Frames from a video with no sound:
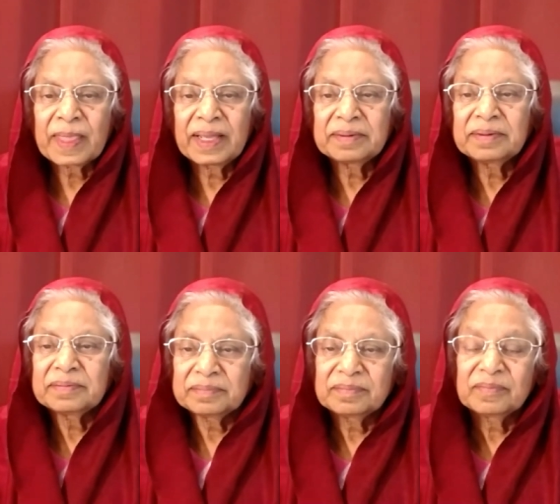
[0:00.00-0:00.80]

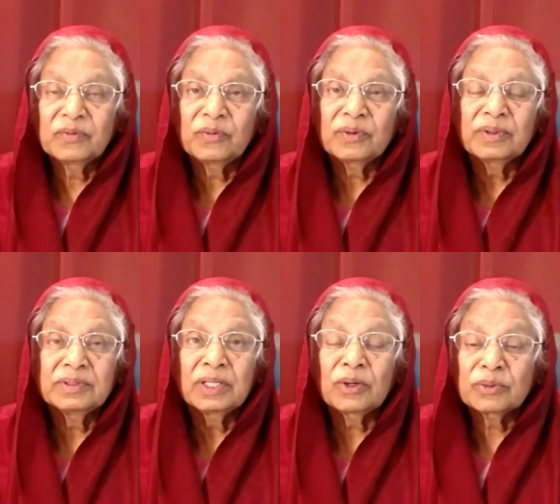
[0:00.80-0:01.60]
and
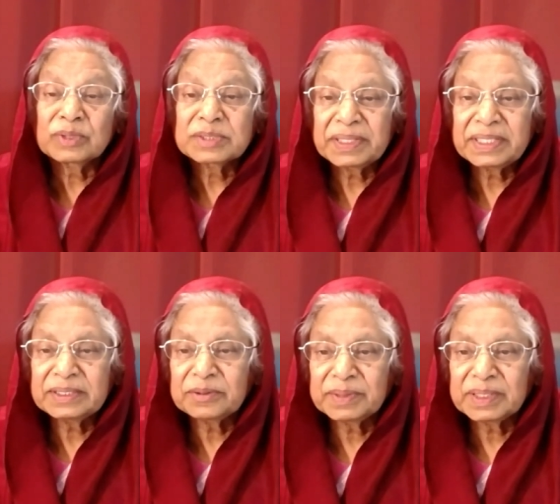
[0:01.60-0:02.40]
the Lord was
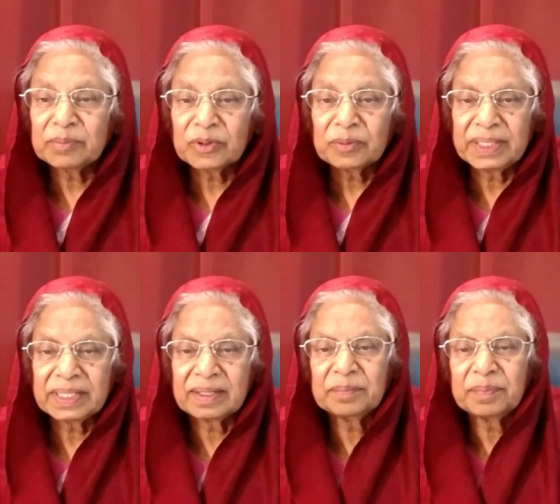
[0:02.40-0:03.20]
speaking to me about
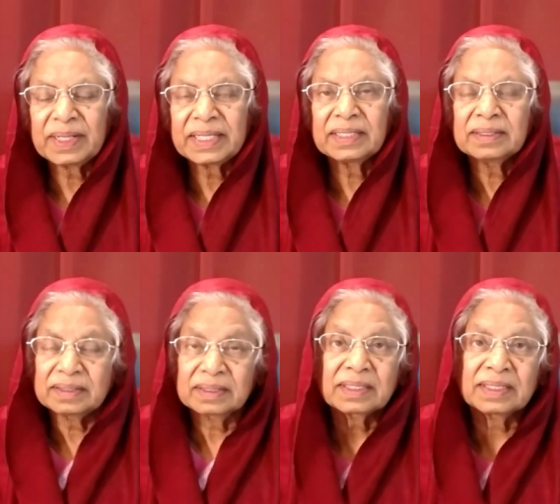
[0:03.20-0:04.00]
being compla-
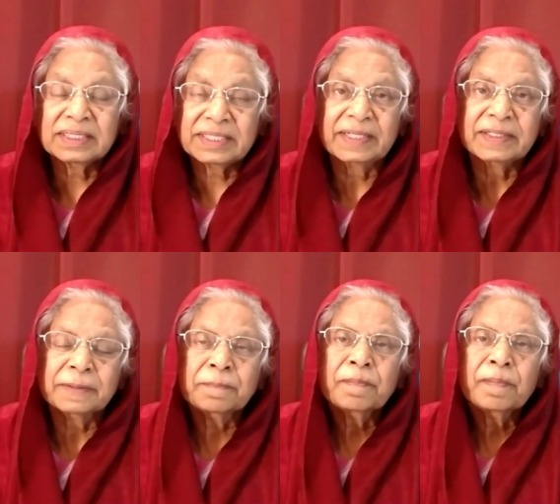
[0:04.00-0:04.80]
uh,
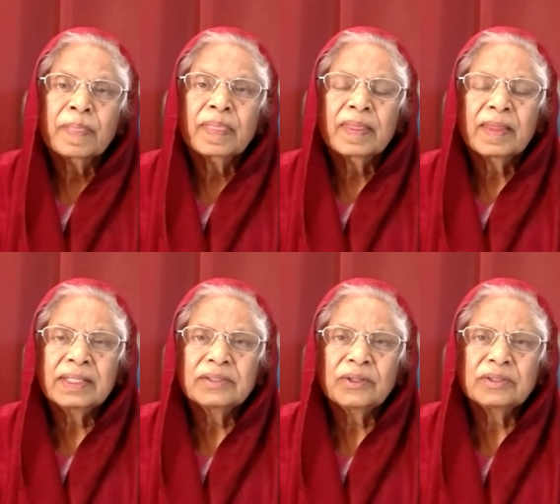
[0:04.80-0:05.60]
content.
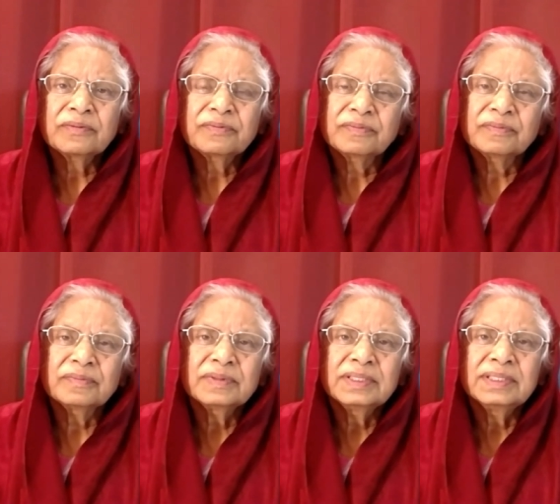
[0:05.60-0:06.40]
I thought of
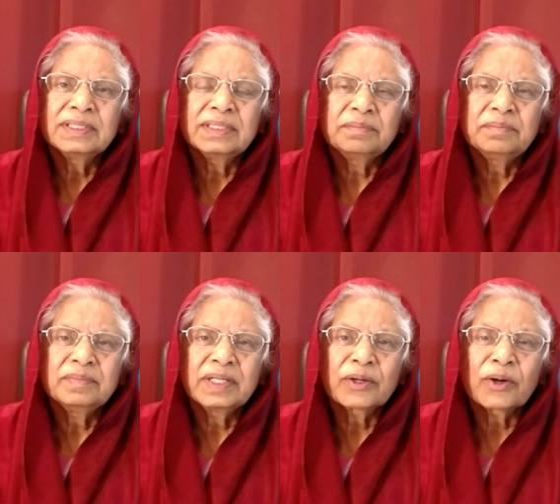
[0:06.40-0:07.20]

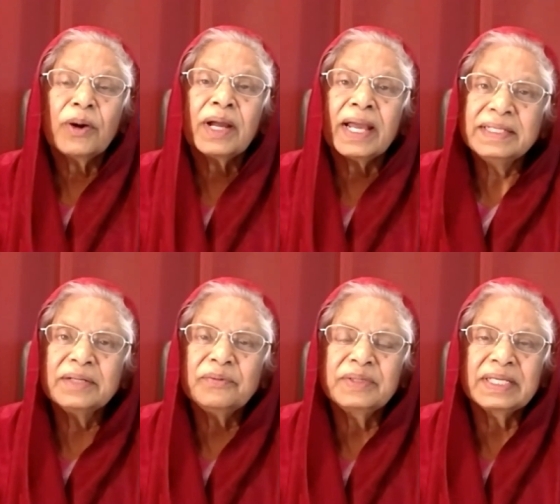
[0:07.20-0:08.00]
um, a wrong
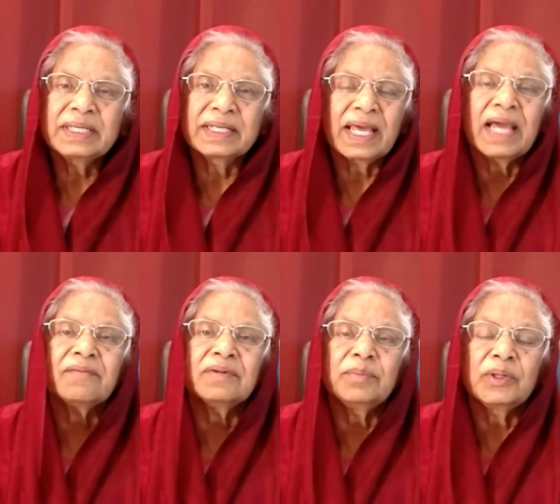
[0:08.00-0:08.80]
idea we can
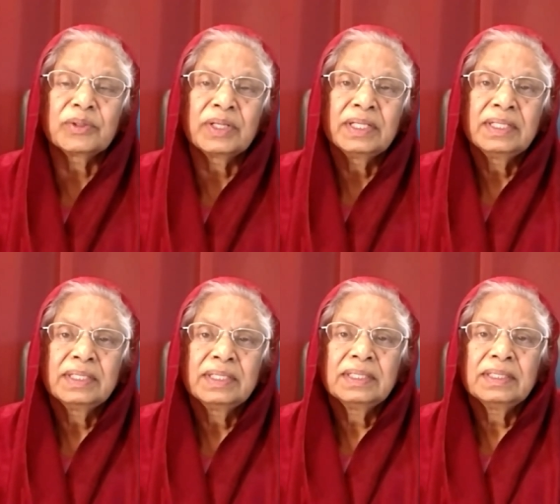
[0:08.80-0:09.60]
have about
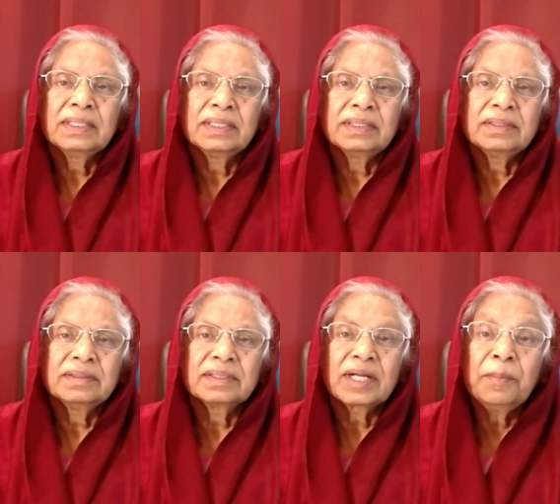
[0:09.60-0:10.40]
uh,
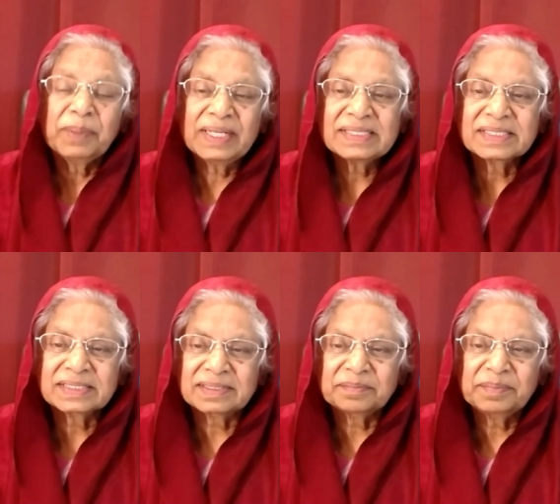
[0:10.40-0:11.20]

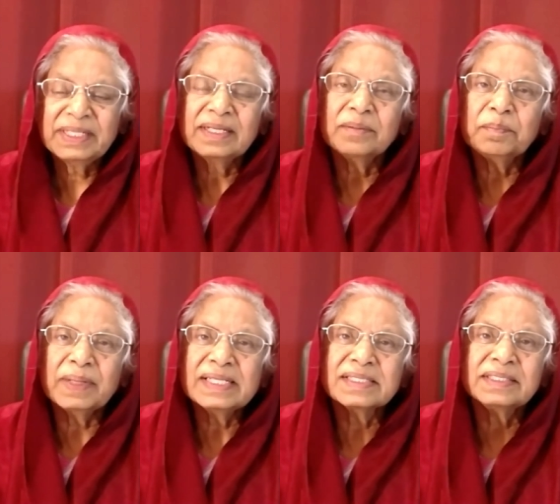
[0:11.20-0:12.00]
complacent. Being
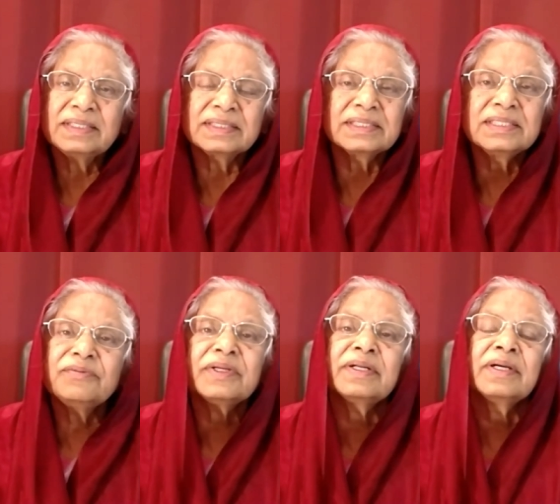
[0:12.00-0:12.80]
complacent is
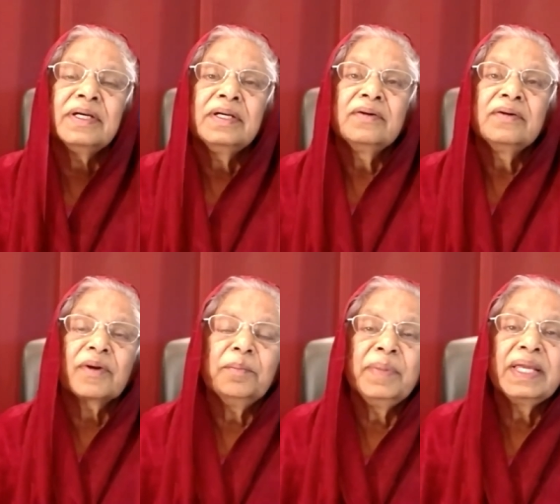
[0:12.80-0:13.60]
different
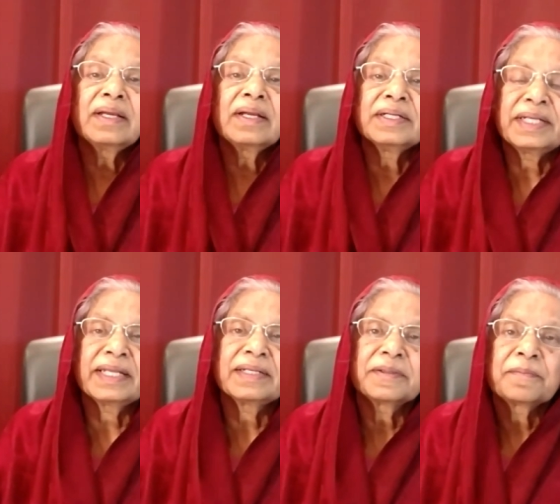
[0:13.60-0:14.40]
from being
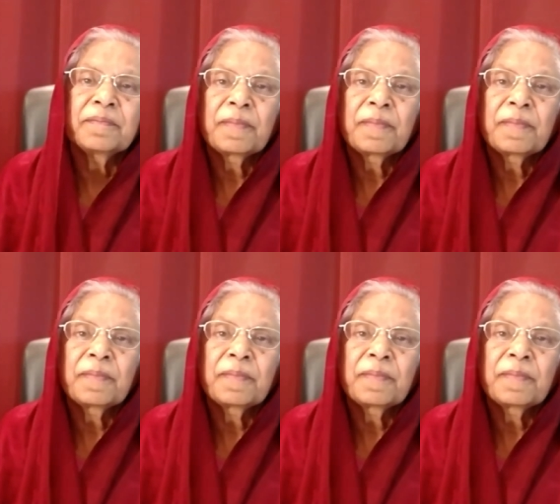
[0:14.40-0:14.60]
content.